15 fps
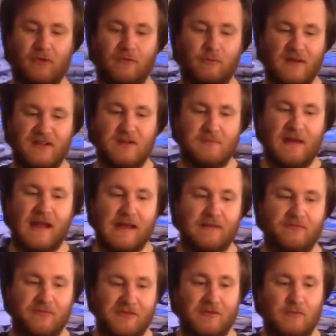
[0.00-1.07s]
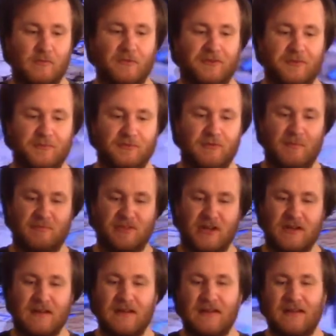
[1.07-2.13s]
what you pay for the normal
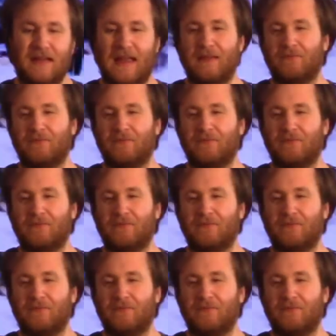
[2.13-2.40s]
subscription, and